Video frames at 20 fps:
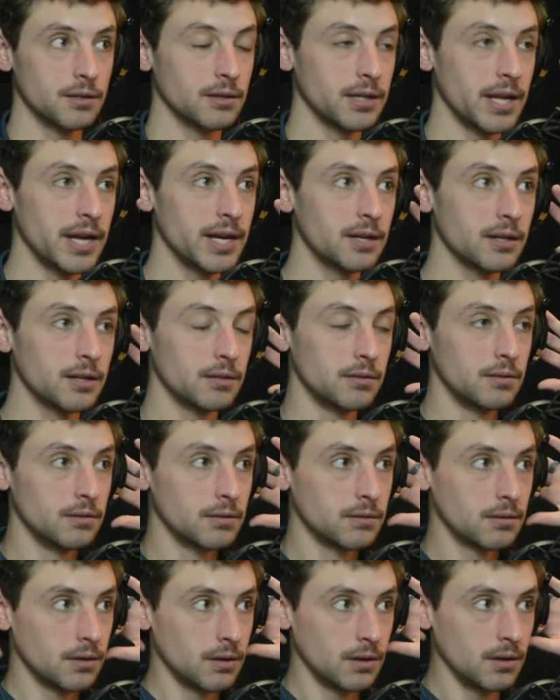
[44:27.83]
They could.
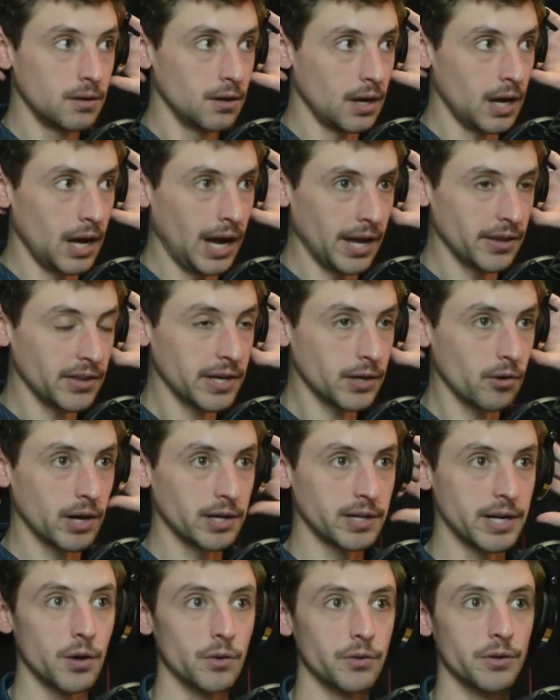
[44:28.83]
I think right
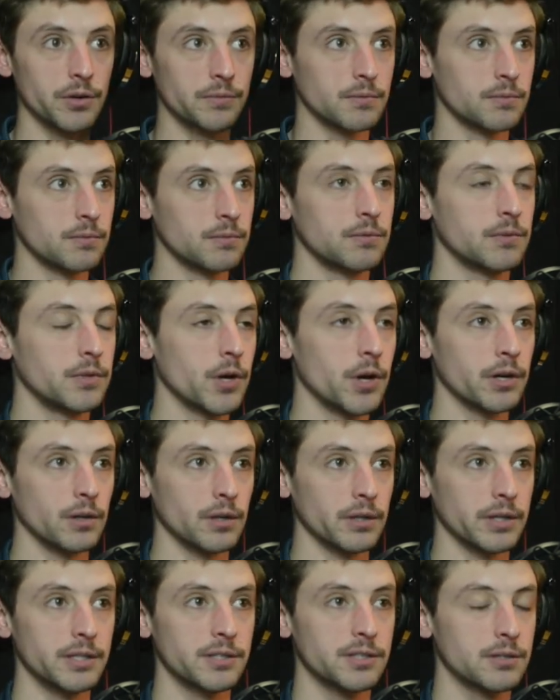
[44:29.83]
now they're at
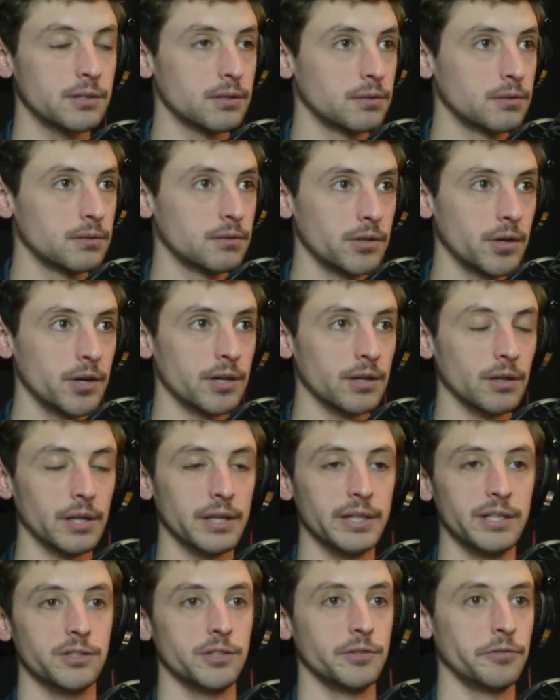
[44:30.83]
least
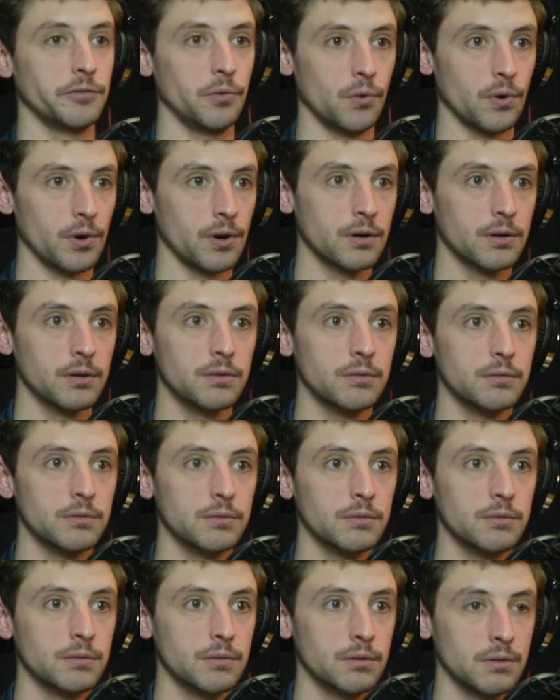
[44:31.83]
a 4,
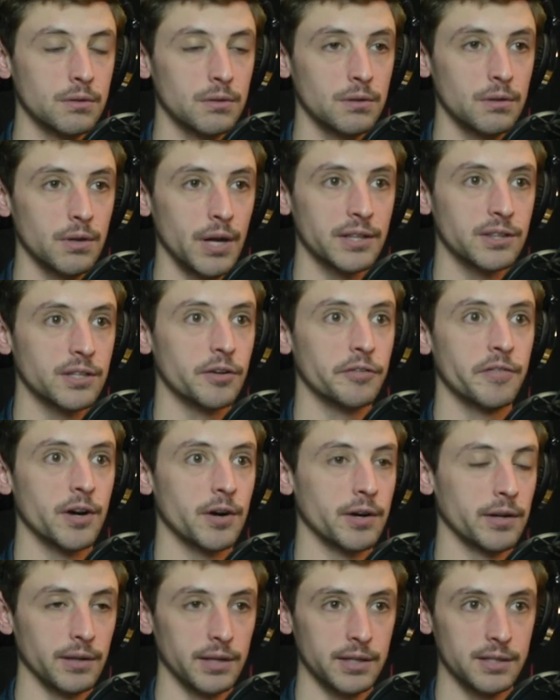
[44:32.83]
at the very
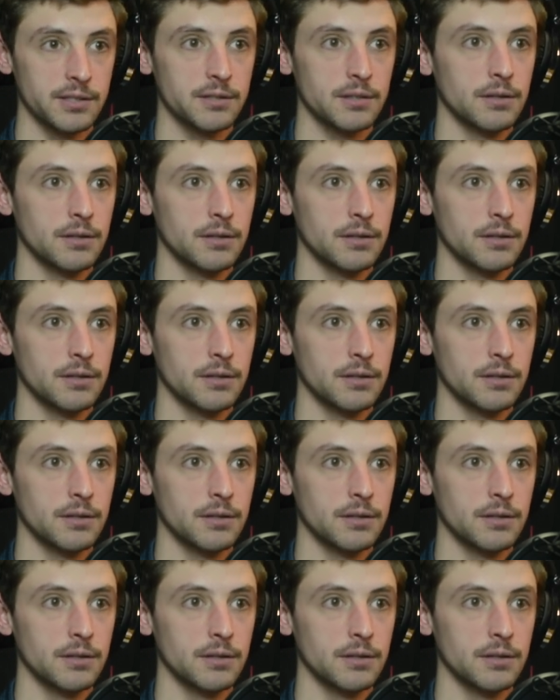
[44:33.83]
least.